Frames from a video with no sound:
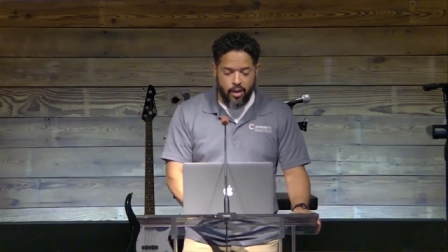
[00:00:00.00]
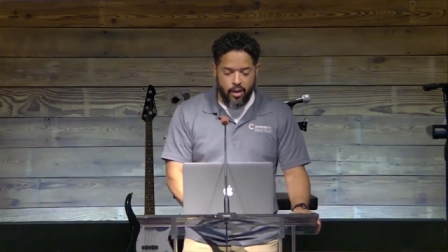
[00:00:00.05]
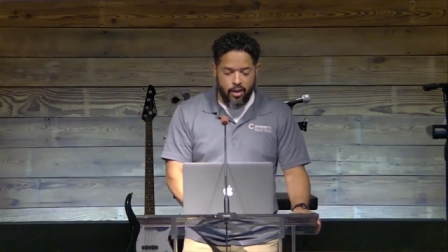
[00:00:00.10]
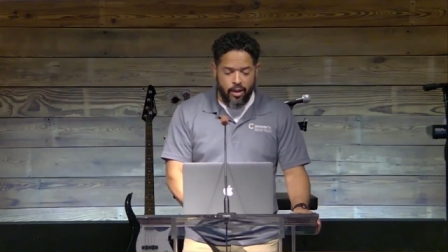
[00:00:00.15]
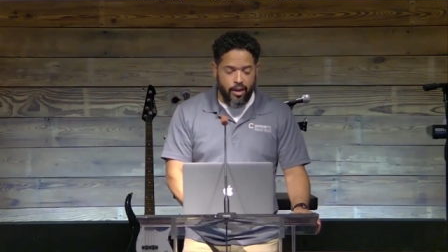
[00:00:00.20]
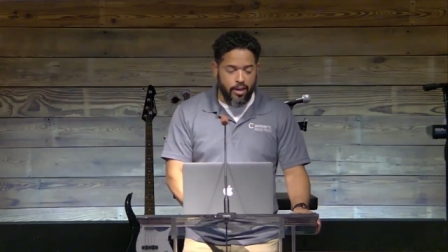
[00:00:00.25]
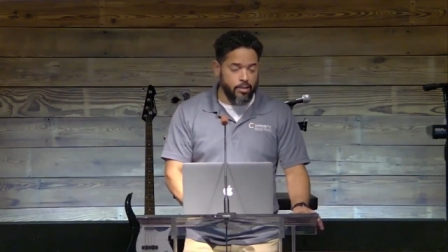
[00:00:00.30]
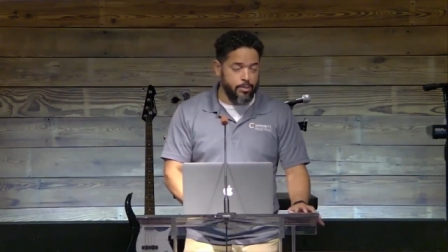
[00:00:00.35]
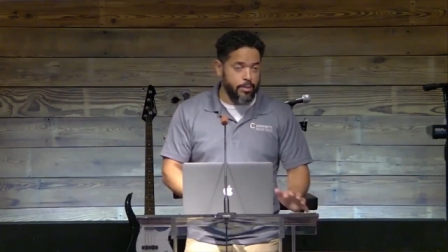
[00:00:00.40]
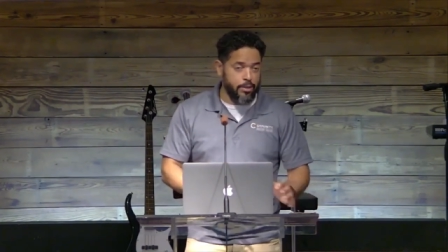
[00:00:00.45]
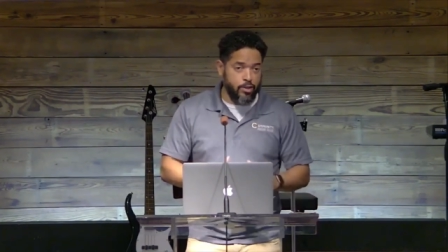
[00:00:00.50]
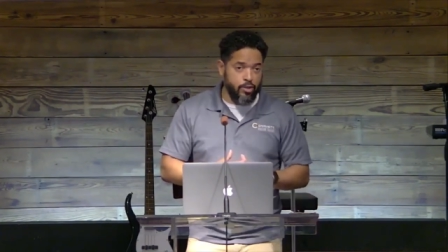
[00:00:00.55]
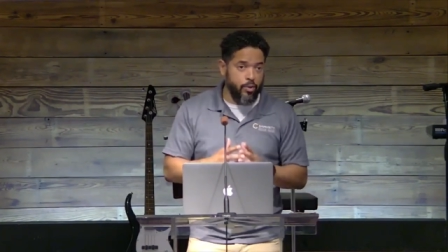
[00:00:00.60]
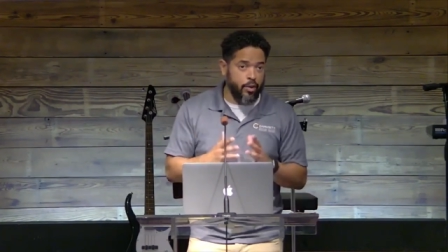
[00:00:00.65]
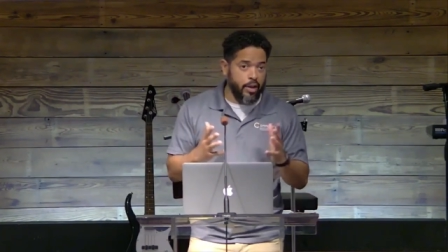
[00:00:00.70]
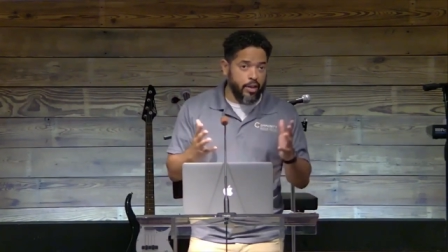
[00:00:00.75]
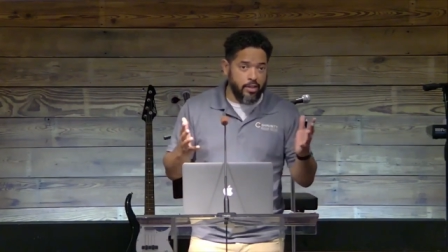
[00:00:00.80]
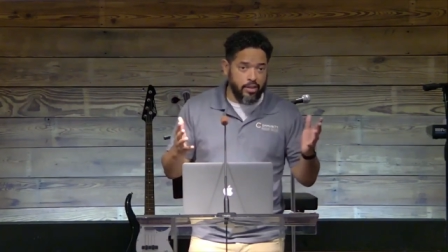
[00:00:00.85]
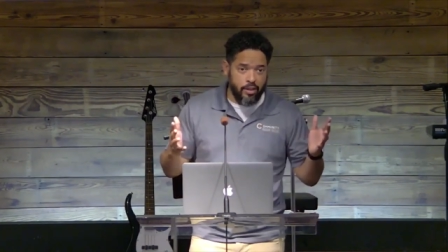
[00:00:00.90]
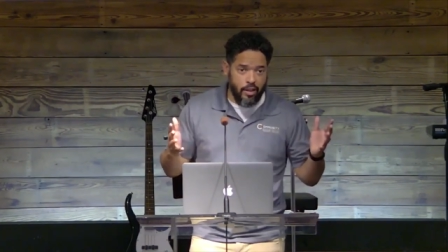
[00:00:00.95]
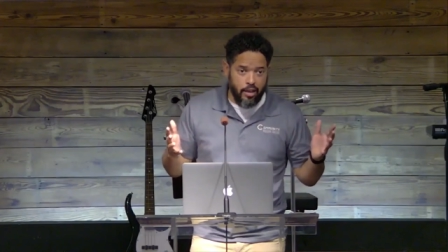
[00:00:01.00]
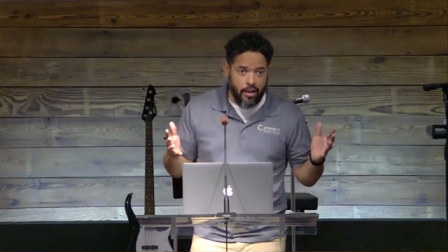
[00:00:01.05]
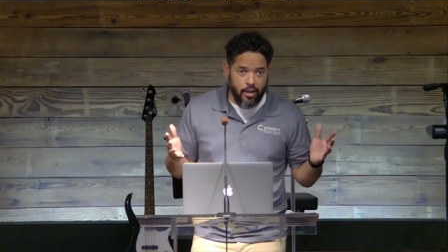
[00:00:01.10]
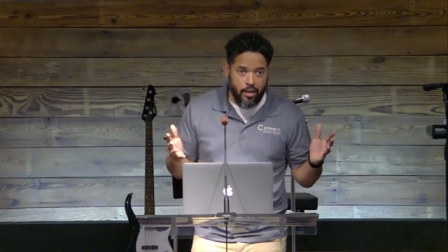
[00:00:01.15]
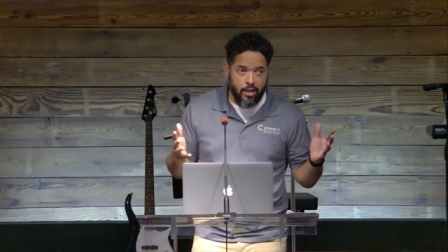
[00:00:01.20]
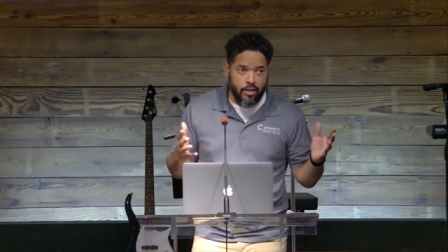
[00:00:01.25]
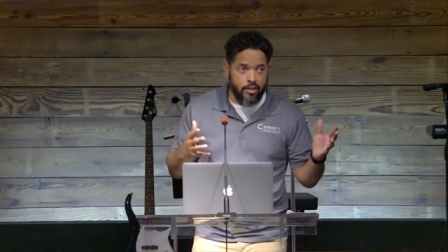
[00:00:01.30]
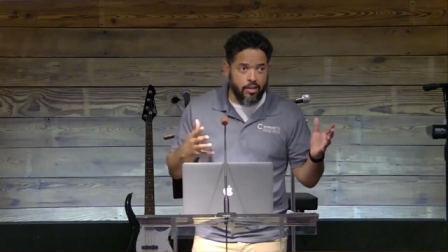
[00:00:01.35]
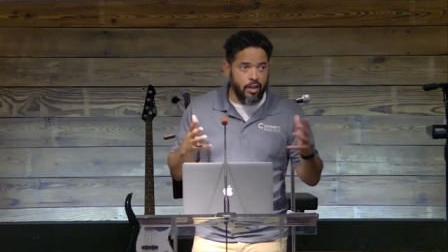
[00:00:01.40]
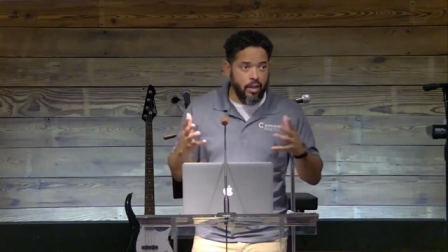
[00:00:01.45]
has been translated
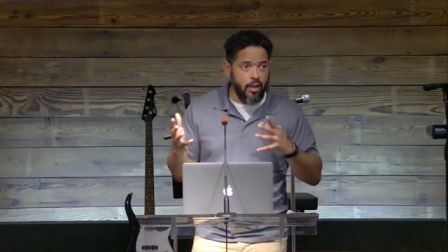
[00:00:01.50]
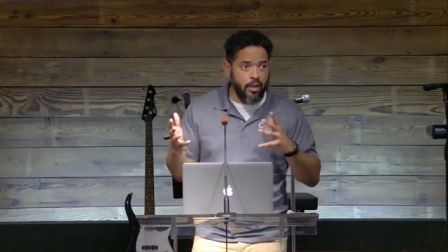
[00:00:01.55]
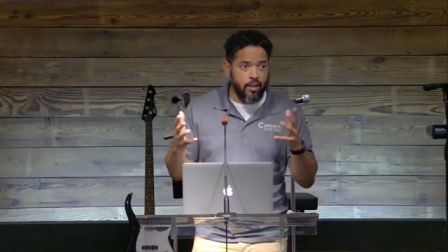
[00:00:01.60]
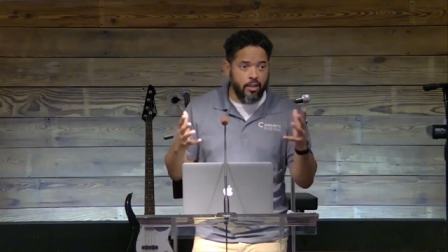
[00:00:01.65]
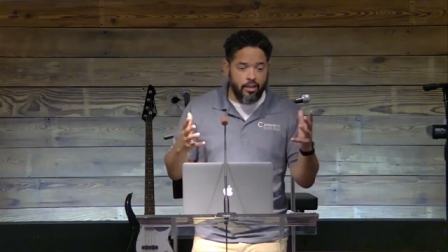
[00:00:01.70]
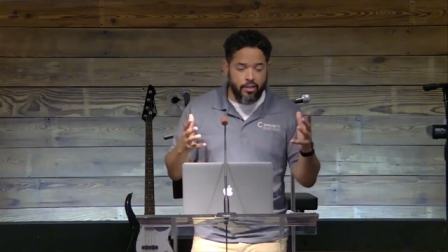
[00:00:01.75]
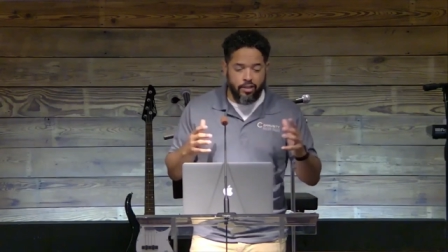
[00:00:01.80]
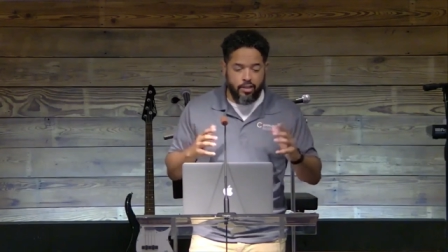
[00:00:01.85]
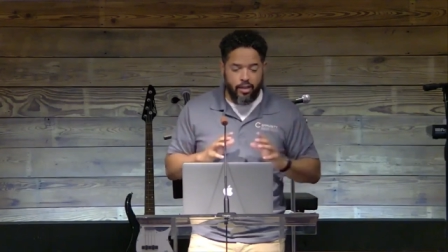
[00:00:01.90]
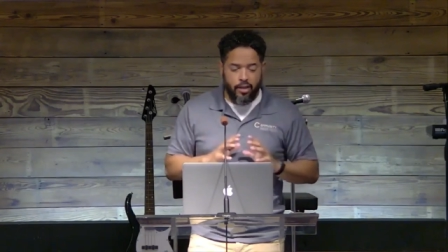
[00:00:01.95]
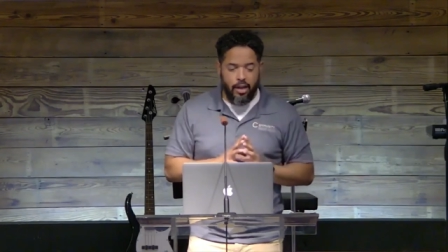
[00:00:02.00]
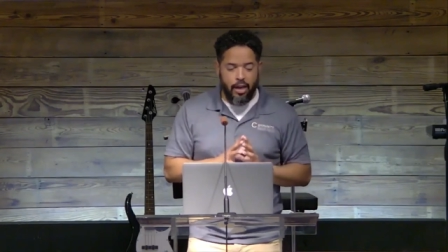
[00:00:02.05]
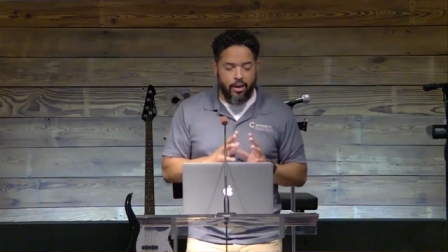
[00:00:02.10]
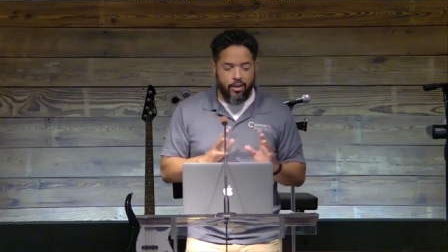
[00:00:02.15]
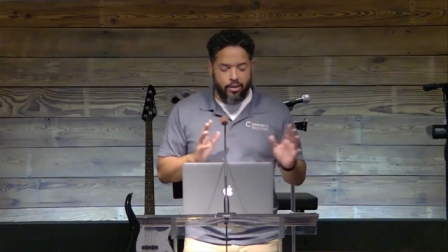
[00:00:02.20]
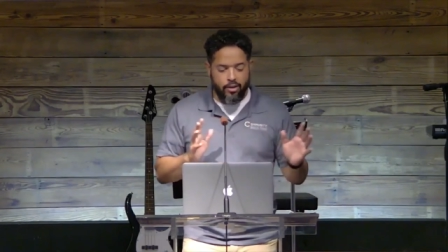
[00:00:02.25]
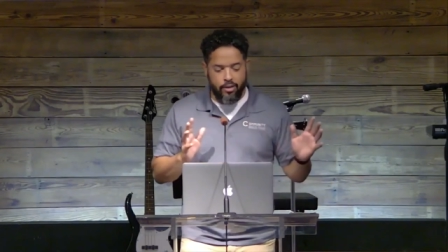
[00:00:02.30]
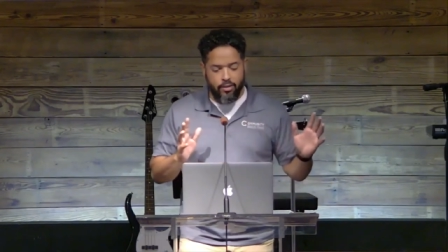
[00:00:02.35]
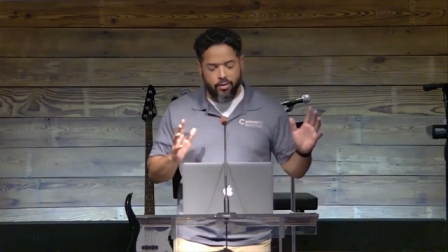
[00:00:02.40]
into English and how to